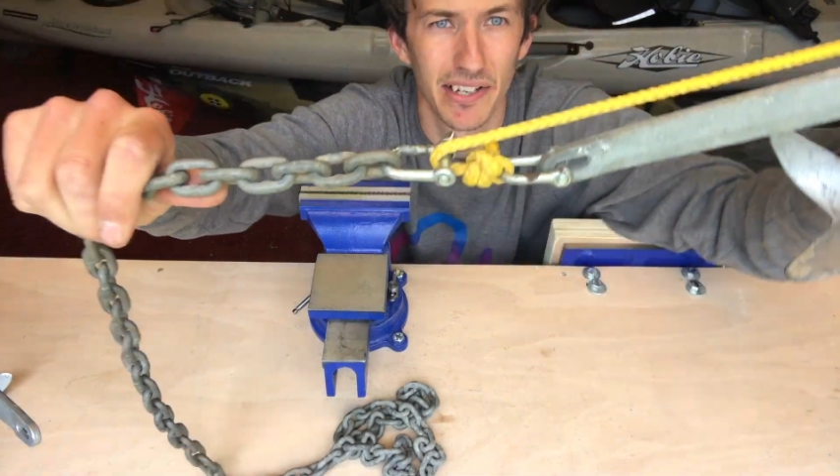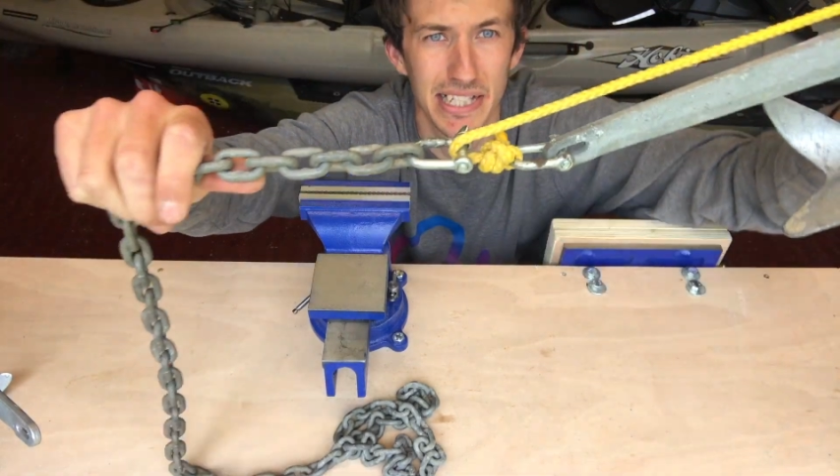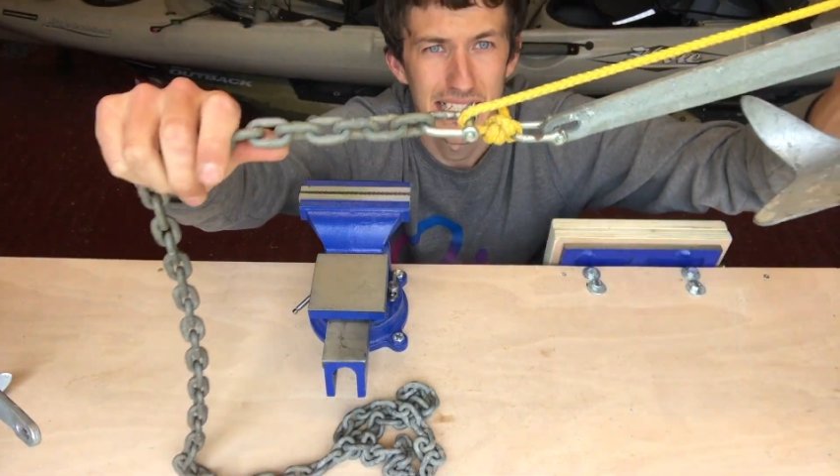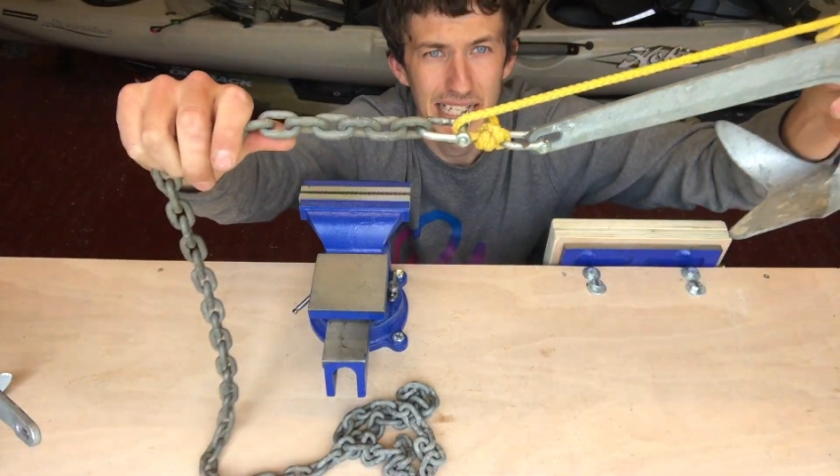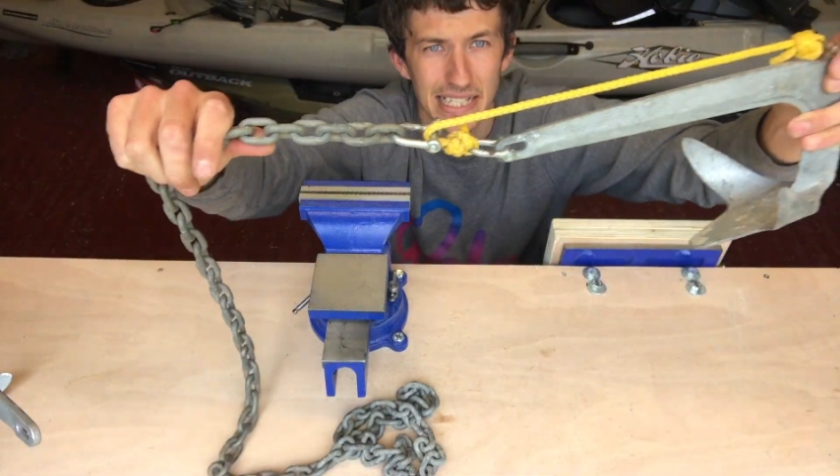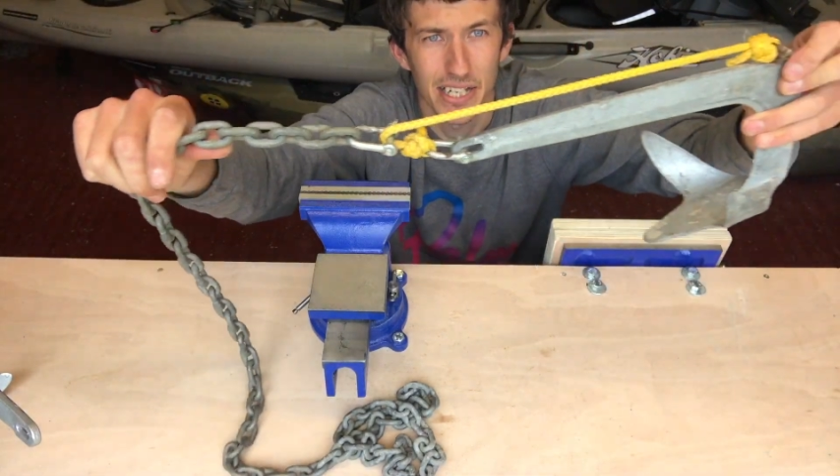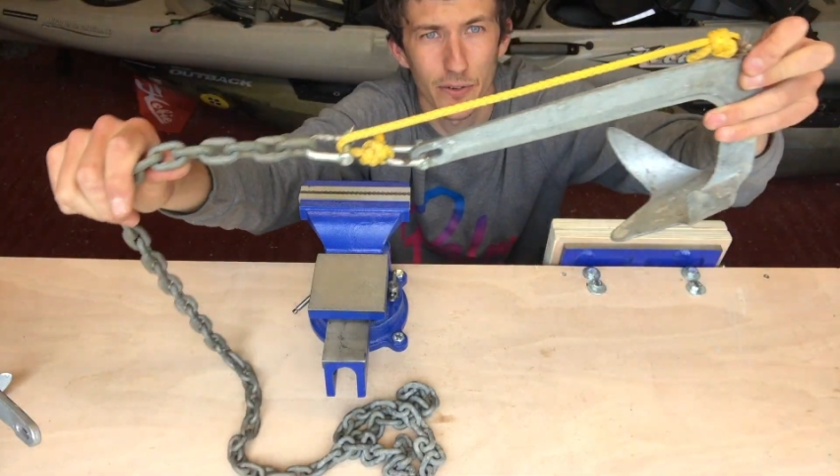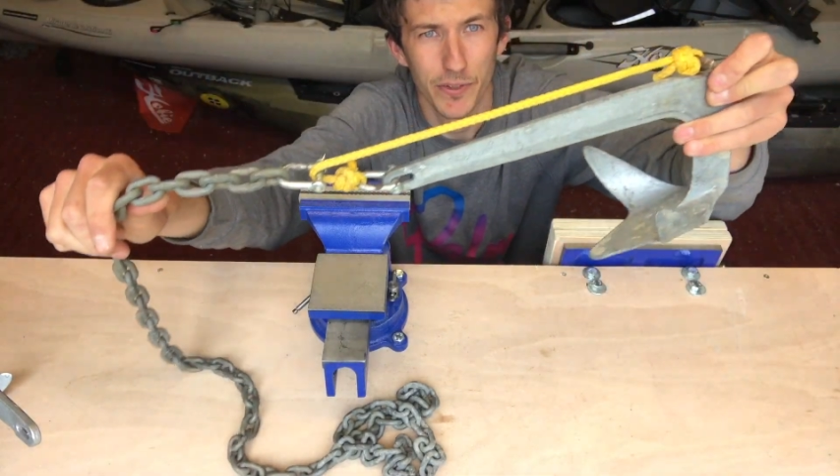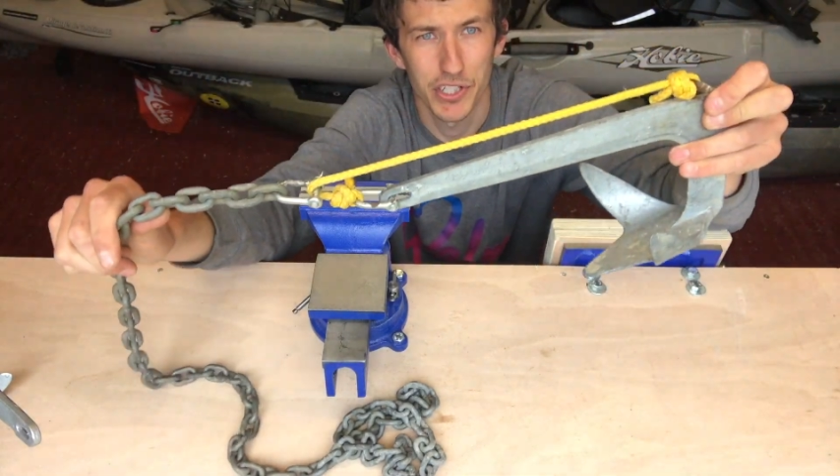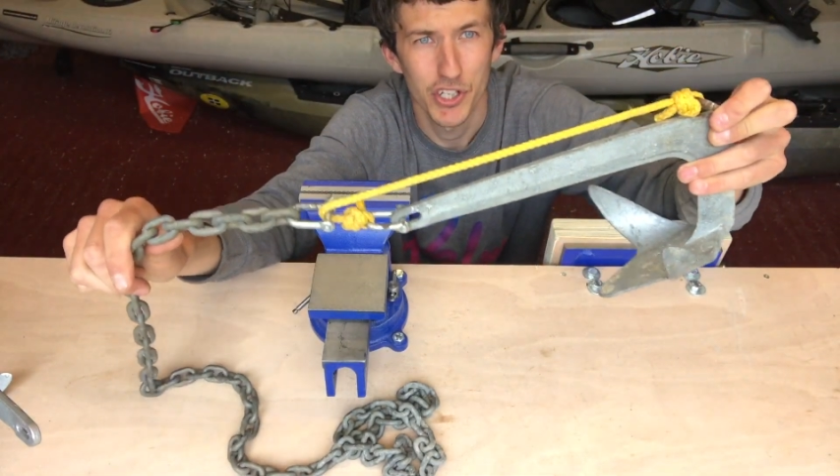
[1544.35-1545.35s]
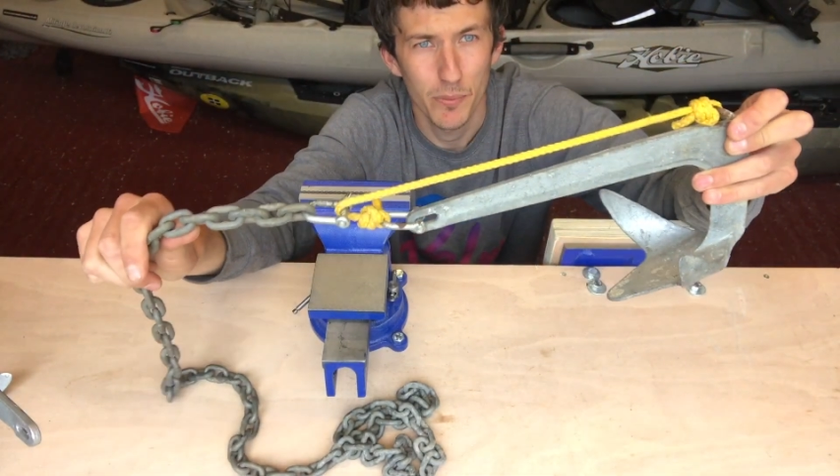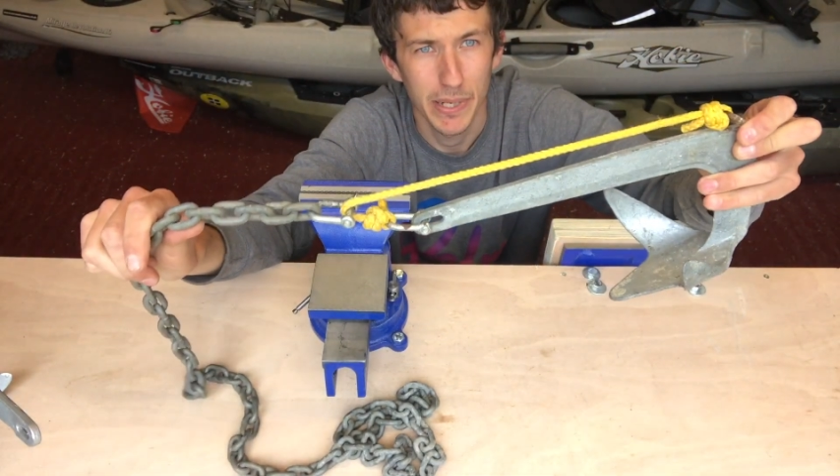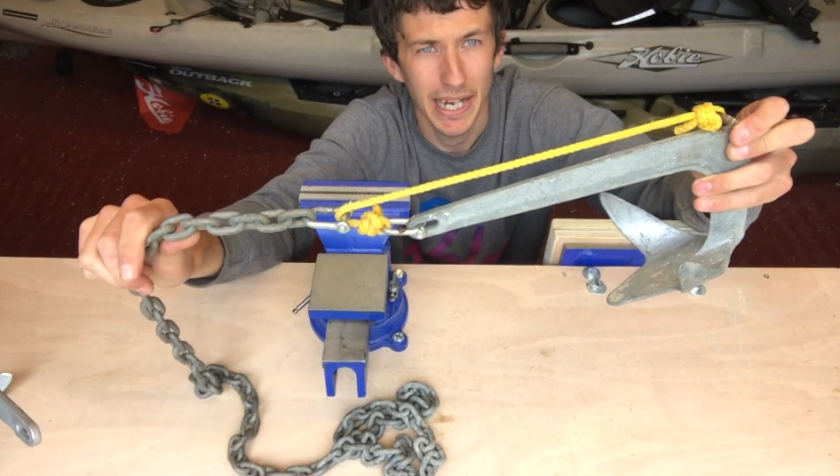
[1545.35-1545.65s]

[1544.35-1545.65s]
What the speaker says: It's sitting up at the top of the